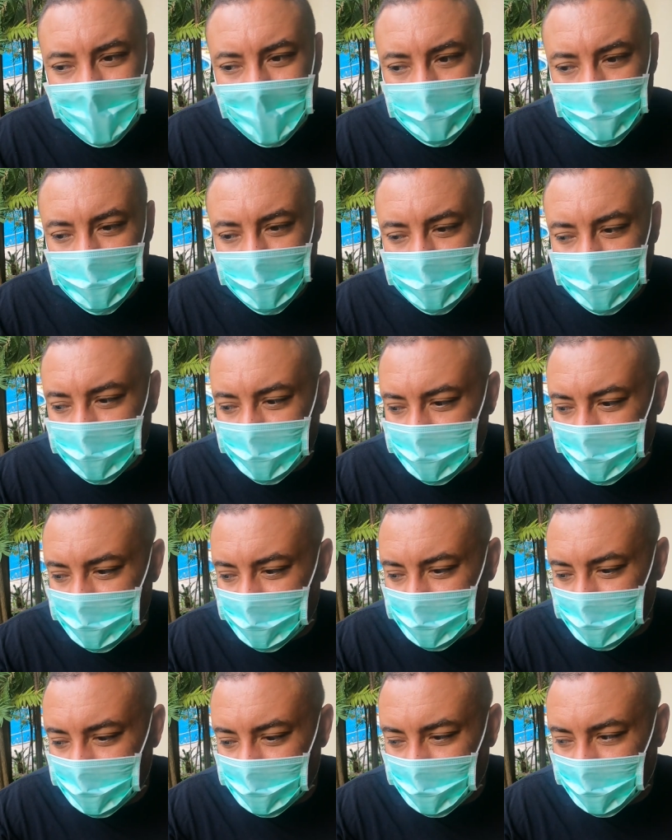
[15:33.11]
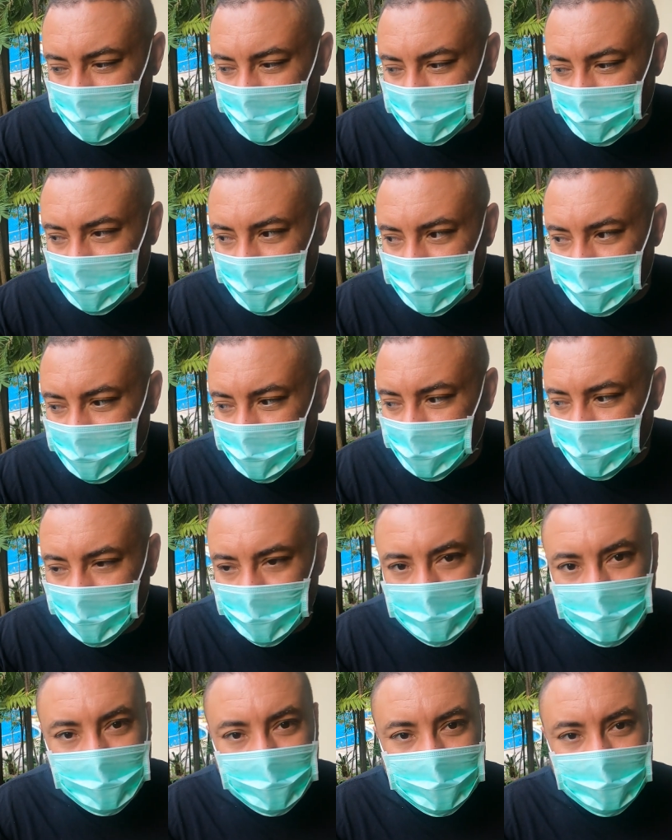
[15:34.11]
because
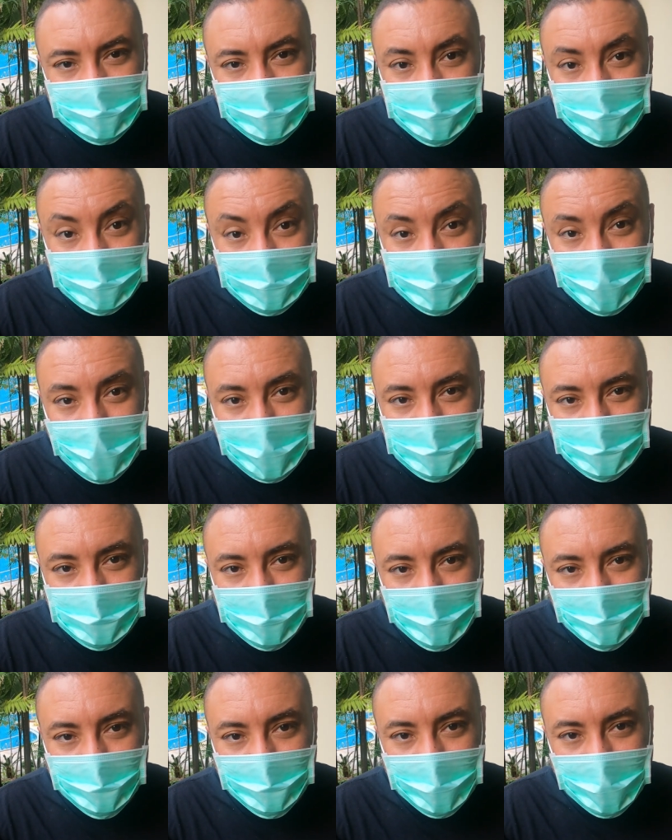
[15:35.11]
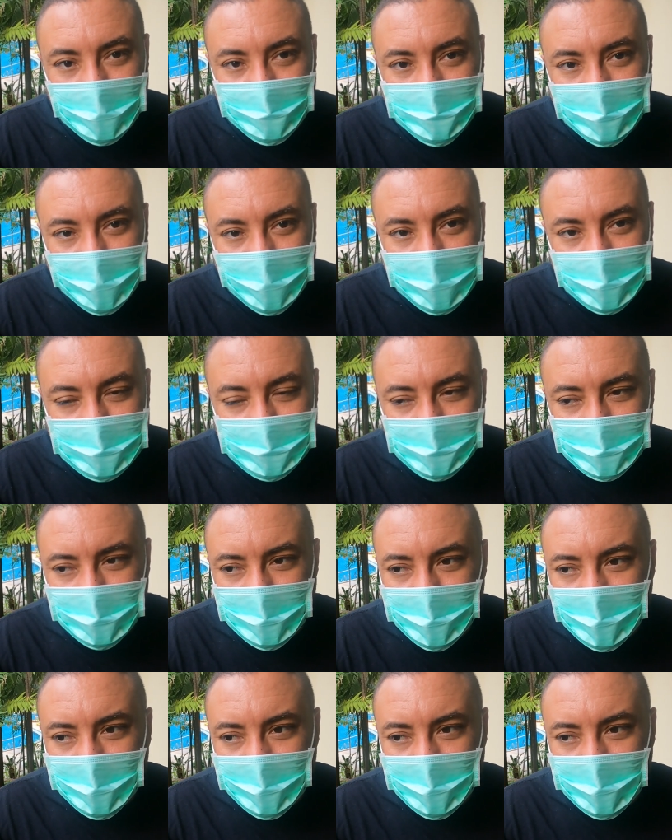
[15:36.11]
they're slashing off 5 days